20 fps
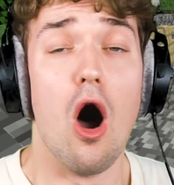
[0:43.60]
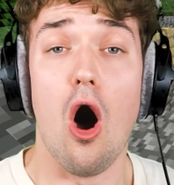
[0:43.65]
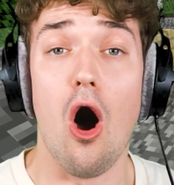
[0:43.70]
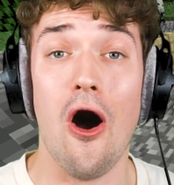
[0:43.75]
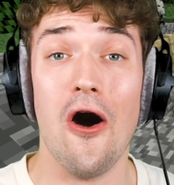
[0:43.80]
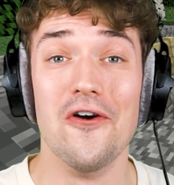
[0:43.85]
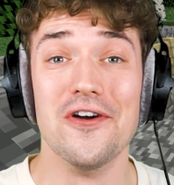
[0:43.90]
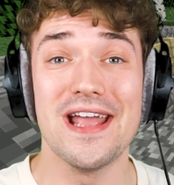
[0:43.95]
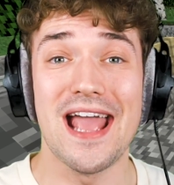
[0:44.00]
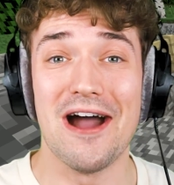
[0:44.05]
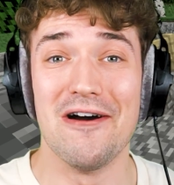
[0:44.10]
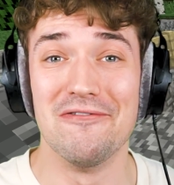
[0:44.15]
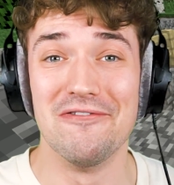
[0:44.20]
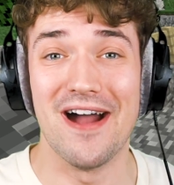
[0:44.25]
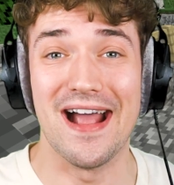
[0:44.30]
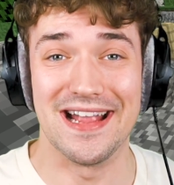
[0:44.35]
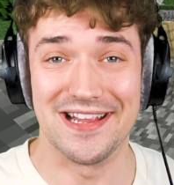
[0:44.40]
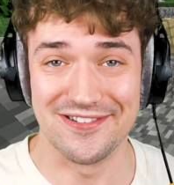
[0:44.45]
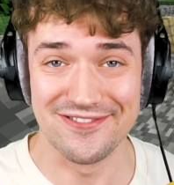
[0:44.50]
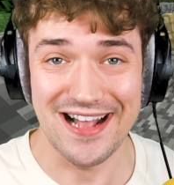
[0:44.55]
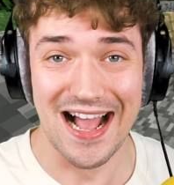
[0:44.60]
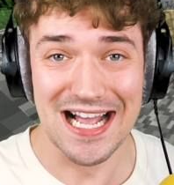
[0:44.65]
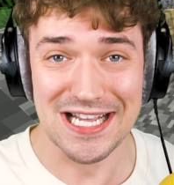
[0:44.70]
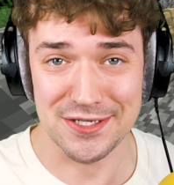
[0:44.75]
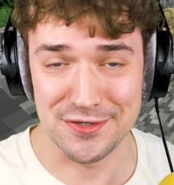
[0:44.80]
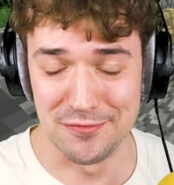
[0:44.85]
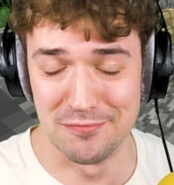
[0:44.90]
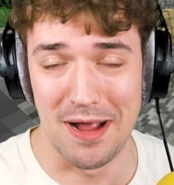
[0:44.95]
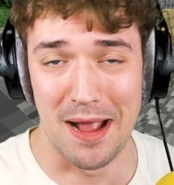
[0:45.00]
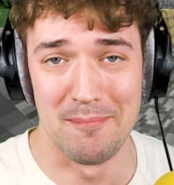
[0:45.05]
Oh yeah, wait, you
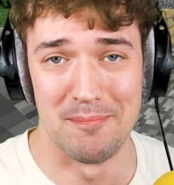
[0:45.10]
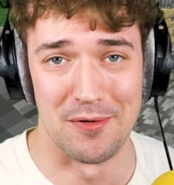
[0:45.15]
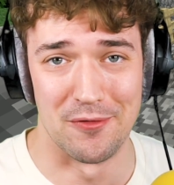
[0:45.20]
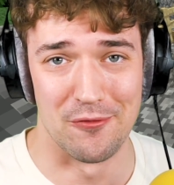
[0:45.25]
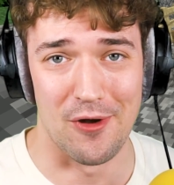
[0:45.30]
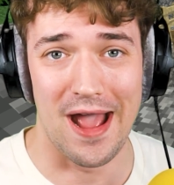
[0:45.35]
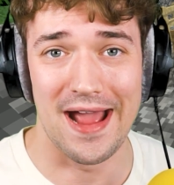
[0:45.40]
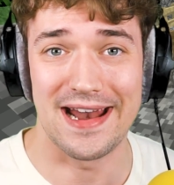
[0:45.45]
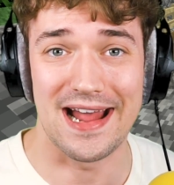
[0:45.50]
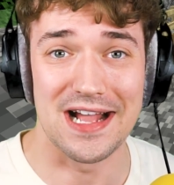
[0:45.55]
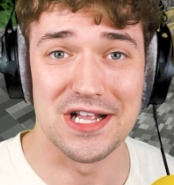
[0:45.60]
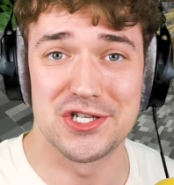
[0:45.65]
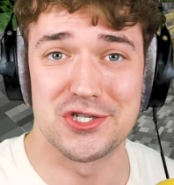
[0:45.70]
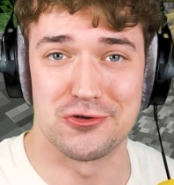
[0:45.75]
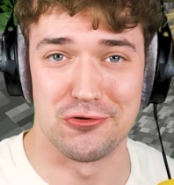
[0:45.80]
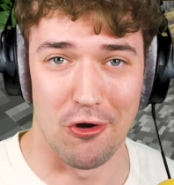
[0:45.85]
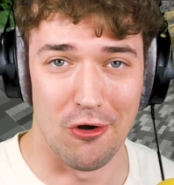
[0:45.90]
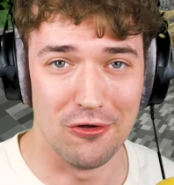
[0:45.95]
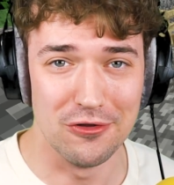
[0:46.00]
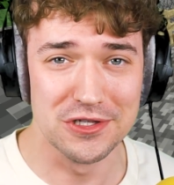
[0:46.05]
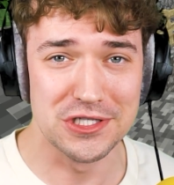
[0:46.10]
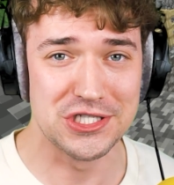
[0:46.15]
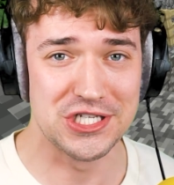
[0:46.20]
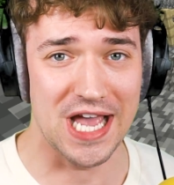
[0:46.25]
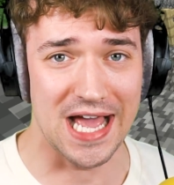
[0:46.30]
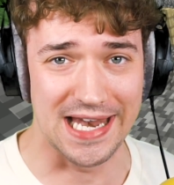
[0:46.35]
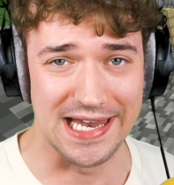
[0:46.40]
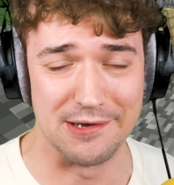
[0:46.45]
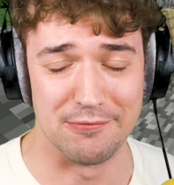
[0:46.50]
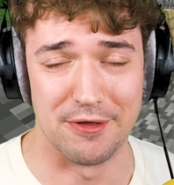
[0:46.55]
guys remember, right? I trolled
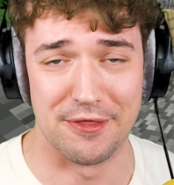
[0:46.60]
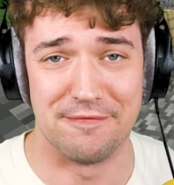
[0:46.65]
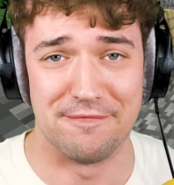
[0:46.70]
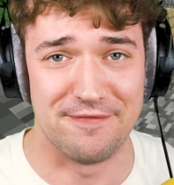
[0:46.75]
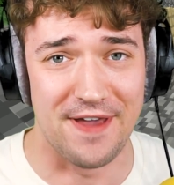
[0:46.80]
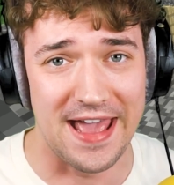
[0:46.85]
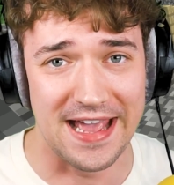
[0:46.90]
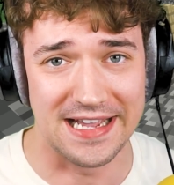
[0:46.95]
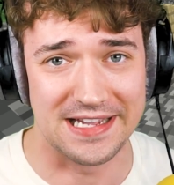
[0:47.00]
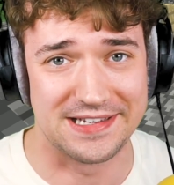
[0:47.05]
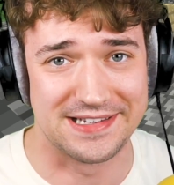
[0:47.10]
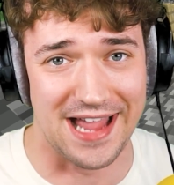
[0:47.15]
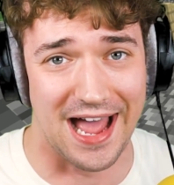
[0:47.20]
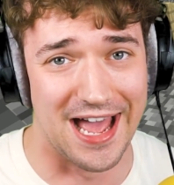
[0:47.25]
Jelly with fake